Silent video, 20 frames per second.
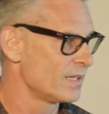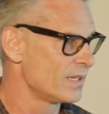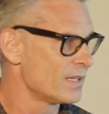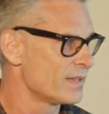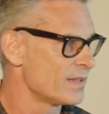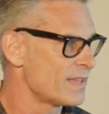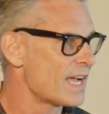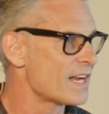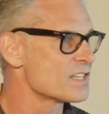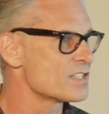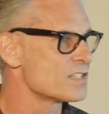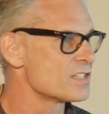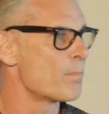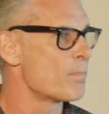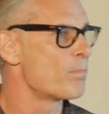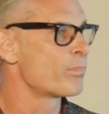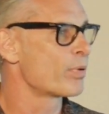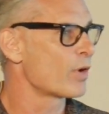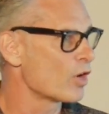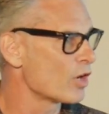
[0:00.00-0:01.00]
That is a
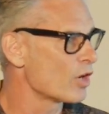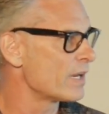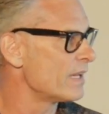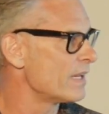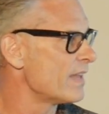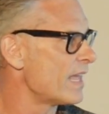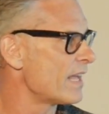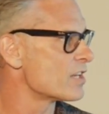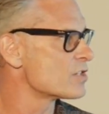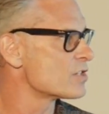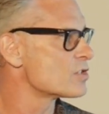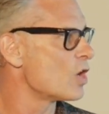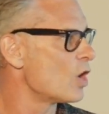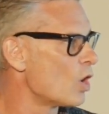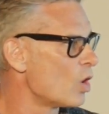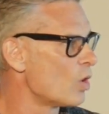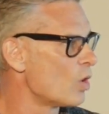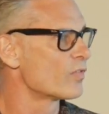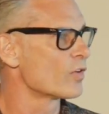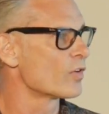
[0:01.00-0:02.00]
burden that is
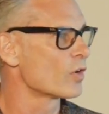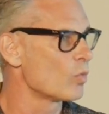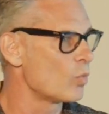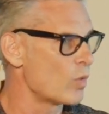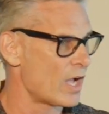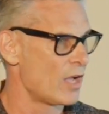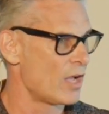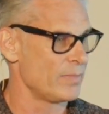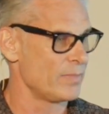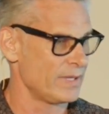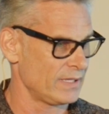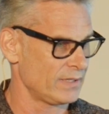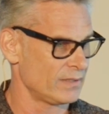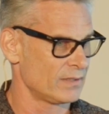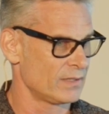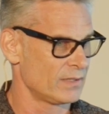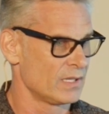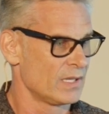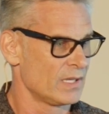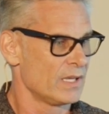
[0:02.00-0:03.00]
overwhelming.
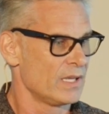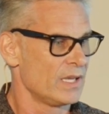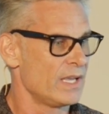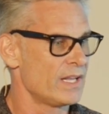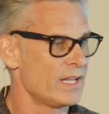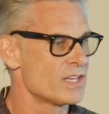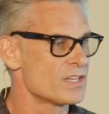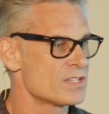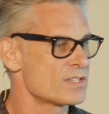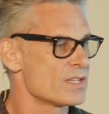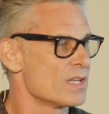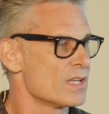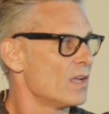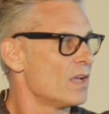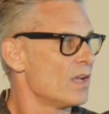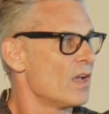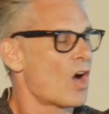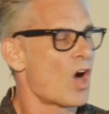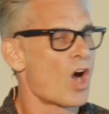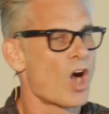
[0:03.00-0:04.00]
It is
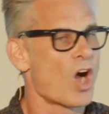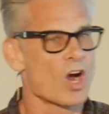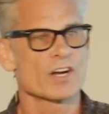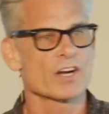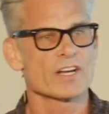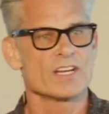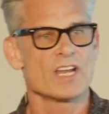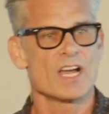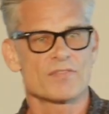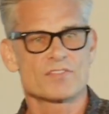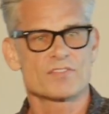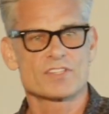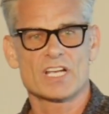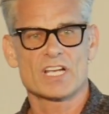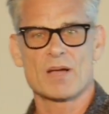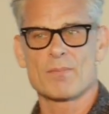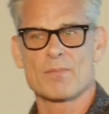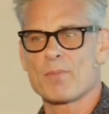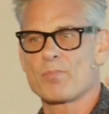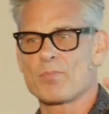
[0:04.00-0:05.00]
hard enough to
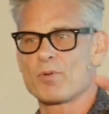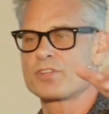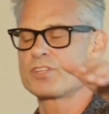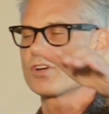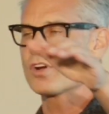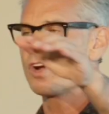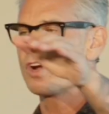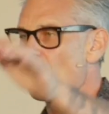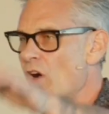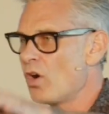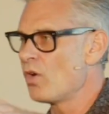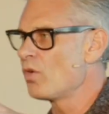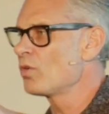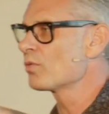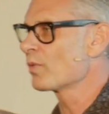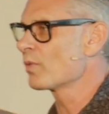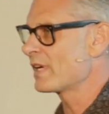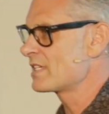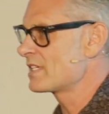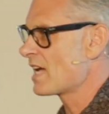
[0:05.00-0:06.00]
come up with your own
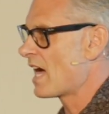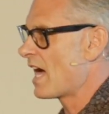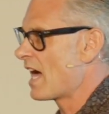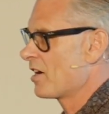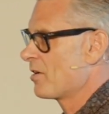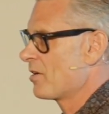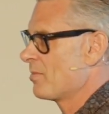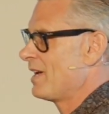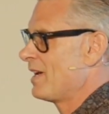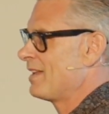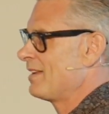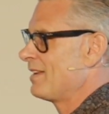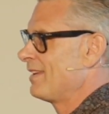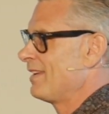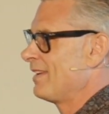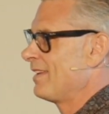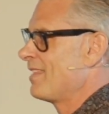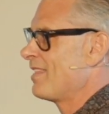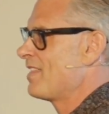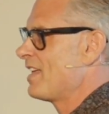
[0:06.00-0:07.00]
retirement
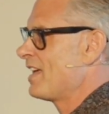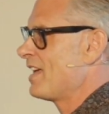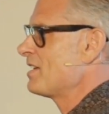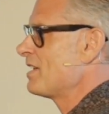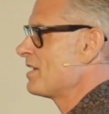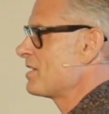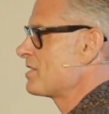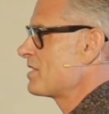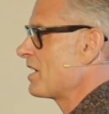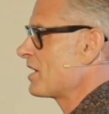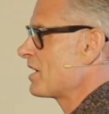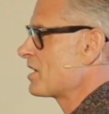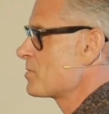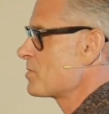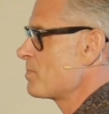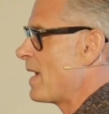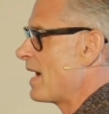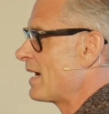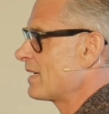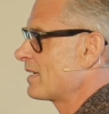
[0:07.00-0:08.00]
than to
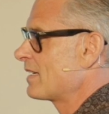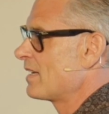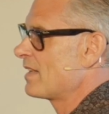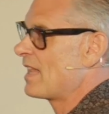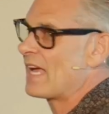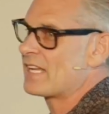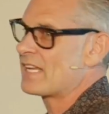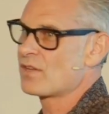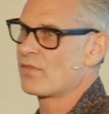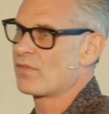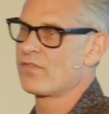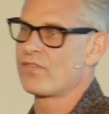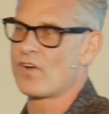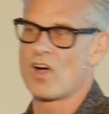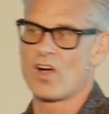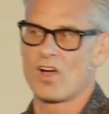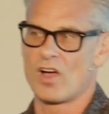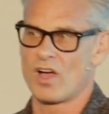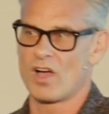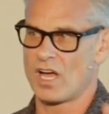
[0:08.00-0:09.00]
expect that to
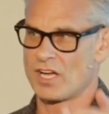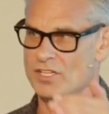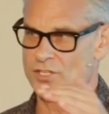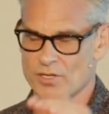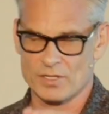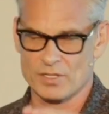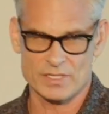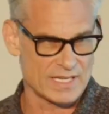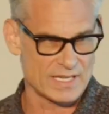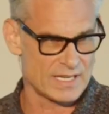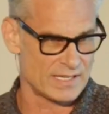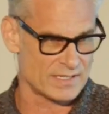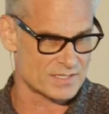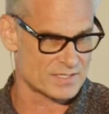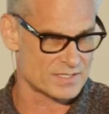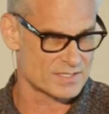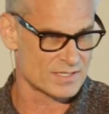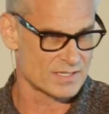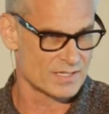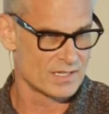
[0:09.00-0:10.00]
fall on your
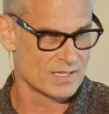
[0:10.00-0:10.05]
kids.